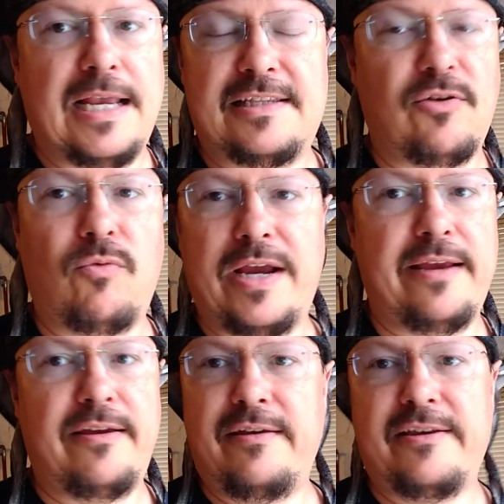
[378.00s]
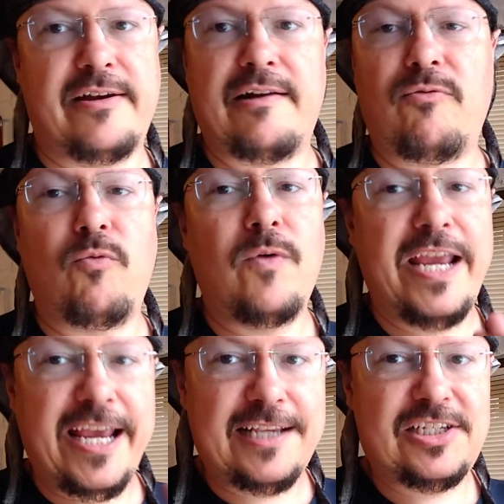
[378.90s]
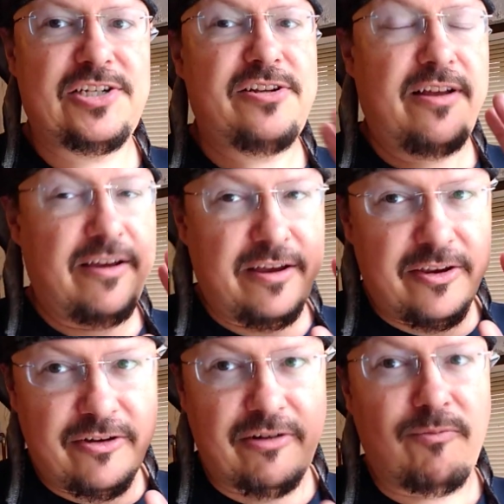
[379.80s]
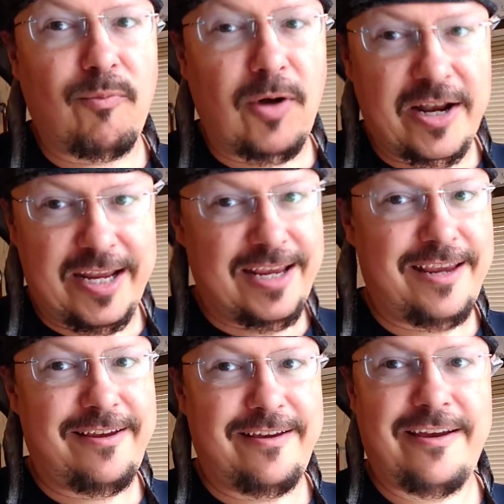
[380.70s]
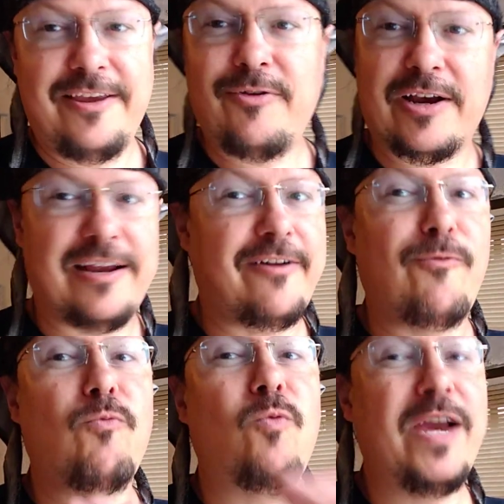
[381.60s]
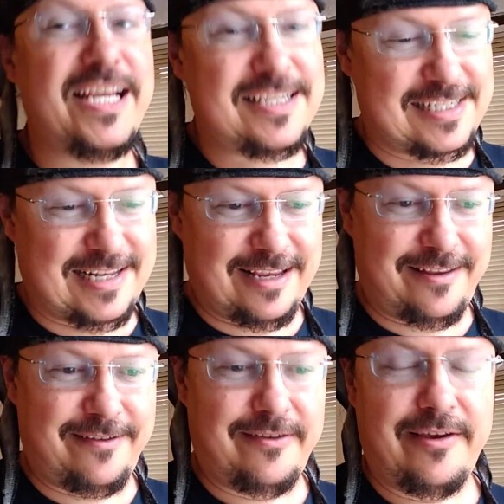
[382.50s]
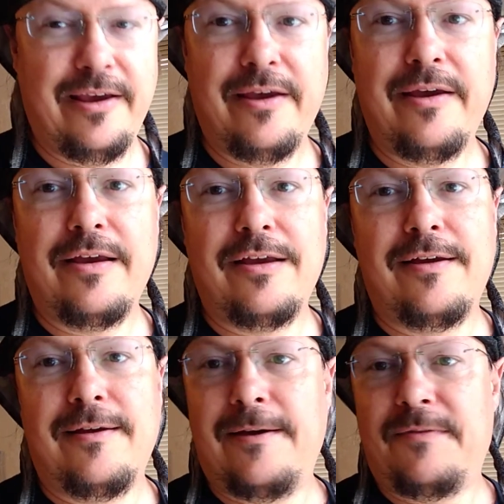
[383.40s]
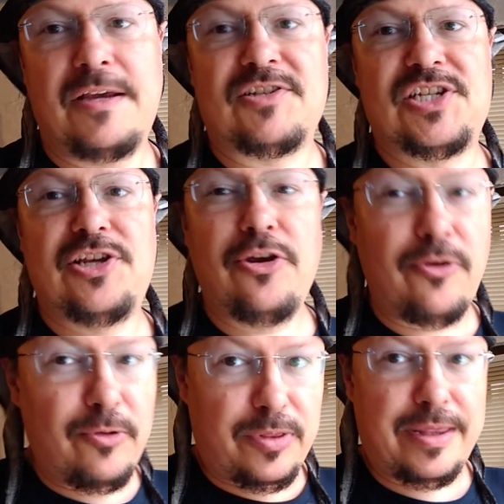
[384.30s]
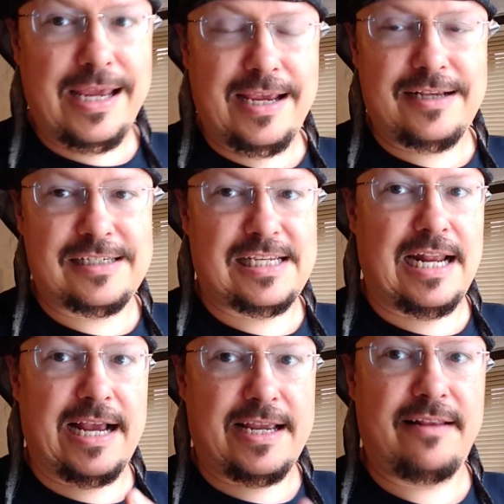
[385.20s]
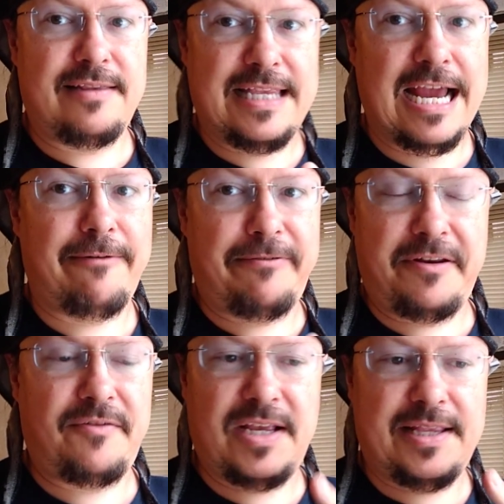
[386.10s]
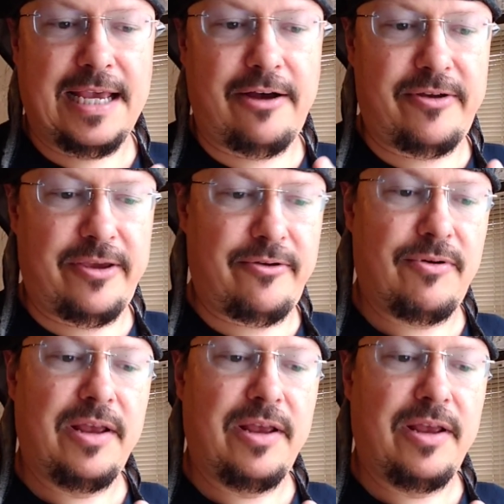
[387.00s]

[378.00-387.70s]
You're gonna waste your money. You're gonna waste it. There's two things that I can definitely tell you.